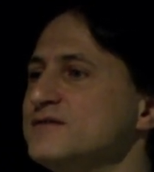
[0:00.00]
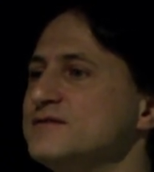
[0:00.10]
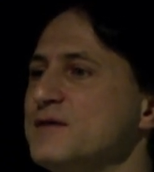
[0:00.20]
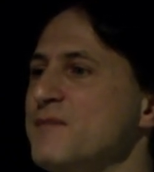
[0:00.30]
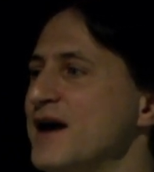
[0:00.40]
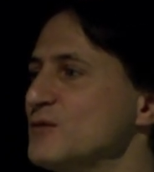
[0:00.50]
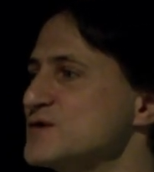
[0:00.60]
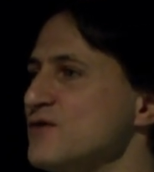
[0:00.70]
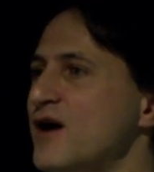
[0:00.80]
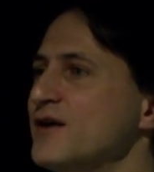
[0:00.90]
that might
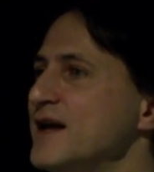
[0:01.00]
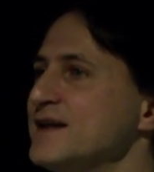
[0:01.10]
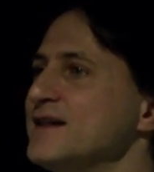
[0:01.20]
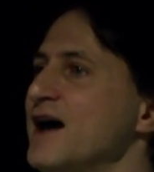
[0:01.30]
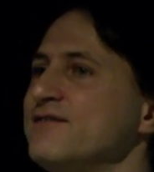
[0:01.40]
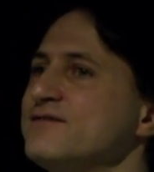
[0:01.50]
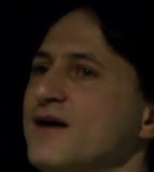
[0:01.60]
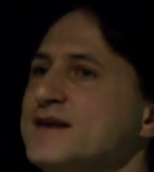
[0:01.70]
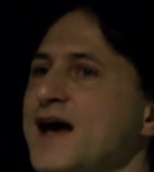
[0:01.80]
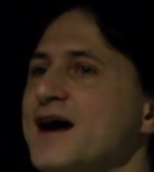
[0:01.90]
observe our daily life
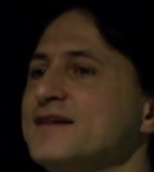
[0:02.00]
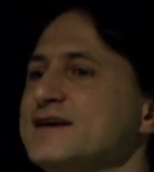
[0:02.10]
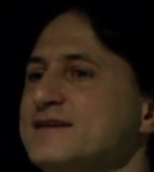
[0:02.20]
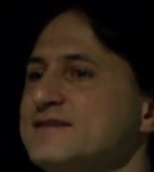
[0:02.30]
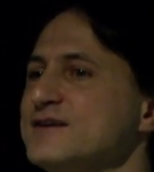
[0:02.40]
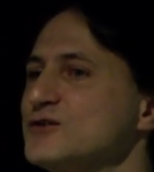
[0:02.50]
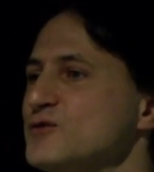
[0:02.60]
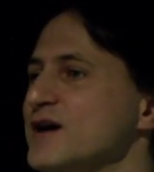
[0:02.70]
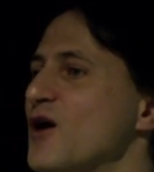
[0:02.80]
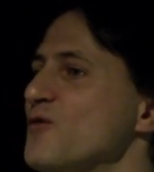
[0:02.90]
entirely,
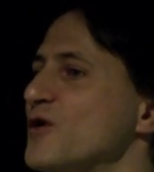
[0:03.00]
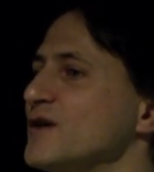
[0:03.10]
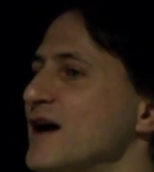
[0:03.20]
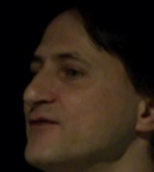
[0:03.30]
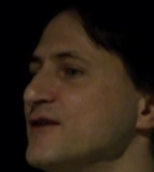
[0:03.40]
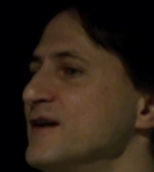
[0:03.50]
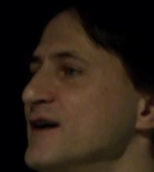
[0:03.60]
including our work life.